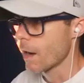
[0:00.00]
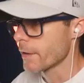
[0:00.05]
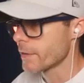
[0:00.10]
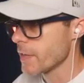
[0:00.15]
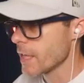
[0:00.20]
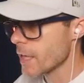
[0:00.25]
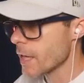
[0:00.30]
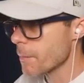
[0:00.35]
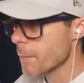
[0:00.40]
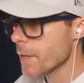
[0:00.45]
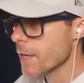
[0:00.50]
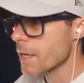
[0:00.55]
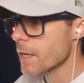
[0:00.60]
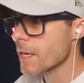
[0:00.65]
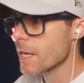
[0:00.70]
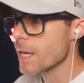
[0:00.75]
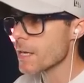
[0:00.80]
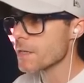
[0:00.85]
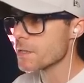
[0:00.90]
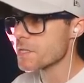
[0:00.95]
I think I'm gonna
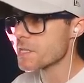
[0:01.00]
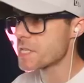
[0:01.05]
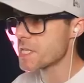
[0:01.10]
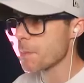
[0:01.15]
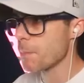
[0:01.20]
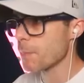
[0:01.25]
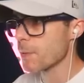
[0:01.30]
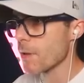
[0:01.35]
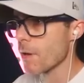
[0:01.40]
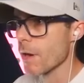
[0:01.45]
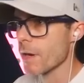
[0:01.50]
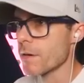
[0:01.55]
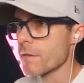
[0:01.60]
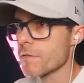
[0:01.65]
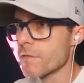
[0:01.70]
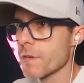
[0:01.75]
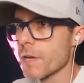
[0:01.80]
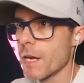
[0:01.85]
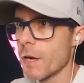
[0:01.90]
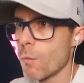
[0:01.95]
need a zipline
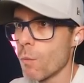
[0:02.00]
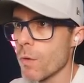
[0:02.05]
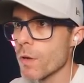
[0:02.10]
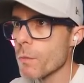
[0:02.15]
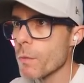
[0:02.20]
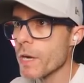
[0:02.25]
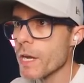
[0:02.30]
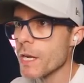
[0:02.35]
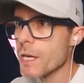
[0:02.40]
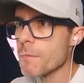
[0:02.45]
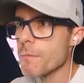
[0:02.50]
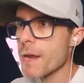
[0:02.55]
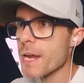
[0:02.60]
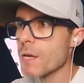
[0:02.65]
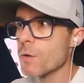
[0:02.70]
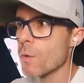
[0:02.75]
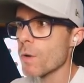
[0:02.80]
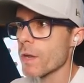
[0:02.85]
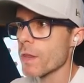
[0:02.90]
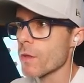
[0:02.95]
thing. What do I need to
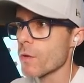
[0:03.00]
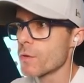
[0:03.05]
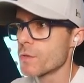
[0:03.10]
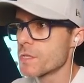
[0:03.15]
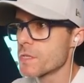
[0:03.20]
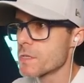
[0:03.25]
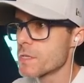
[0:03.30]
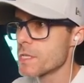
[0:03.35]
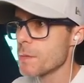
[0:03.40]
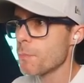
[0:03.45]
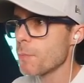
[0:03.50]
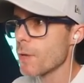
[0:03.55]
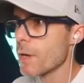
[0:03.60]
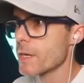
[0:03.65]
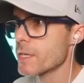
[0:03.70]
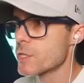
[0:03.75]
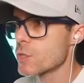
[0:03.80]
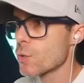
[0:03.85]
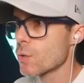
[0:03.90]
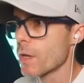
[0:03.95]
make one of those?
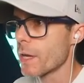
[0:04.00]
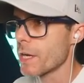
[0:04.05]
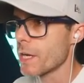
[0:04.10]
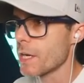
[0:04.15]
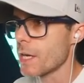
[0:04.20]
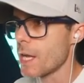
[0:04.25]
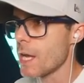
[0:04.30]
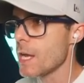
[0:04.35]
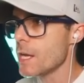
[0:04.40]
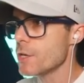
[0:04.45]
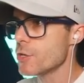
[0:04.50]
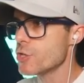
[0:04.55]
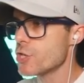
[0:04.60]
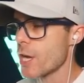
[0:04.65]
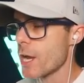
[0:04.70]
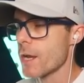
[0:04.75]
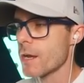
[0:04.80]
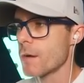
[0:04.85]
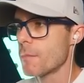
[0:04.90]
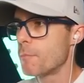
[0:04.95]
Zipline tool, I need a hinge
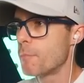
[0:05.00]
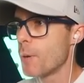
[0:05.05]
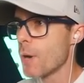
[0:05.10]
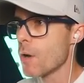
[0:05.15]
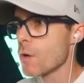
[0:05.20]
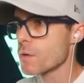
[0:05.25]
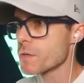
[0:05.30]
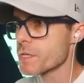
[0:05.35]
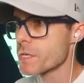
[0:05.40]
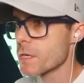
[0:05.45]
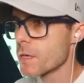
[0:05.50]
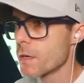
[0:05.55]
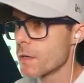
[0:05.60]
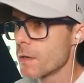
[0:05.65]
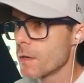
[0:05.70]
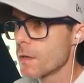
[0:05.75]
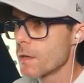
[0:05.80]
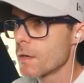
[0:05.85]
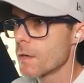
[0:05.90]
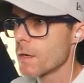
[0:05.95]
and a bolt.
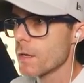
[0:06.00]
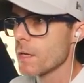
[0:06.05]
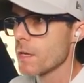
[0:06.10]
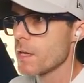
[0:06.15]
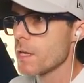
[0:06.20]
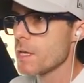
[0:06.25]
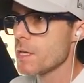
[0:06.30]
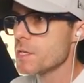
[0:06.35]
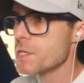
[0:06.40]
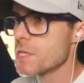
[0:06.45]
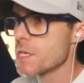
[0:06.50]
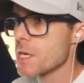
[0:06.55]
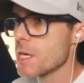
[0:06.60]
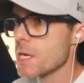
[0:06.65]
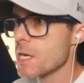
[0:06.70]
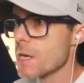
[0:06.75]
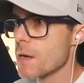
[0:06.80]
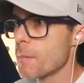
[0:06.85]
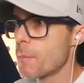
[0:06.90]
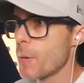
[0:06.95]

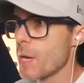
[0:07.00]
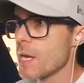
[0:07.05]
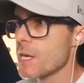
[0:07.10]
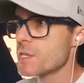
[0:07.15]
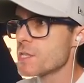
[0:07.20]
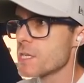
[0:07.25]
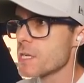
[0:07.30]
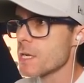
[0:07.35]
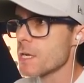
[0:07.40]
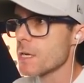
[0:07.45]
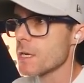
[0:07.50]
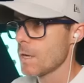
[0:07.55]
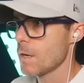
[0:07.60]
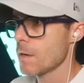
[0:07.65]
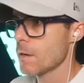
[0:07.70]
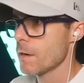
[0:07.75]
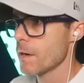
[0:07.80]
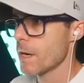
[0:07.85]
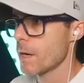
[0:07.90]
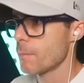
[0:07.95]
Easy peasy.
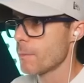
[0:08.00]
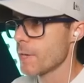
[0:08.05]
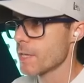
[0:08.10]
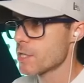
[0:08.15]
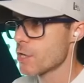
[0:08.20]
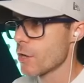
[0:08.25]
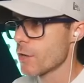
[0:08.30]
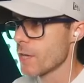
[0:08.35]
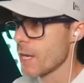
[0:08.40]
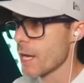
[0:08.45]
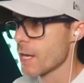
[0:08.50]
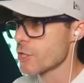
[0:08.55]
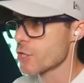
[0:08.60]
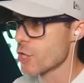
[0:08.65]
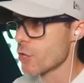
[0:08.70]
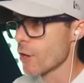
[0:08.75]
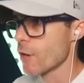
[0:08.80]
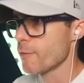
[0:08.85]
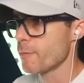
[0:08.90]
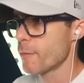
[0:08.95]
All right, better turn the
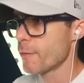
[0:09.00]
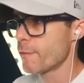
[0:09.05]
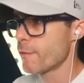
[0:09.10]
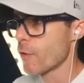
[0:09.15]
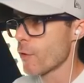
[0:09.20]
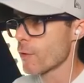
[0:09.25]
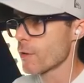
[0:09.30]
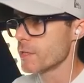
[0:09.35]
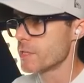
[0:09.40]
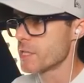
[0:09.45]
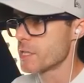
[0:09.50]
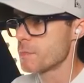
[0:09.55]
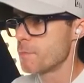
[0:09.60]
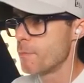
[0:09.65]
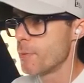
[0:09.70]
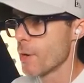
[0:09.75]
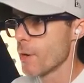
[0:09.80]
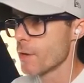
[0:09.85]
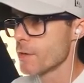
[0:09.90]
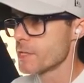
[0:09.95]
engine off before it just
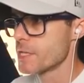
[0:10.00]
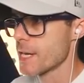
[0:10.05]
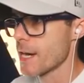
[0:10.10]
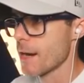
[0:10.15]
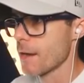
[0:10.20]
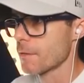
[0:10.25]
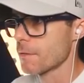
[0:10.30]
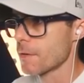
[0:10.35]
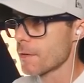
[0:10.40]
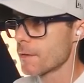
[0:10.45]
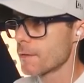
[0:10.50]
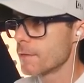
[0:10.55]
burns out.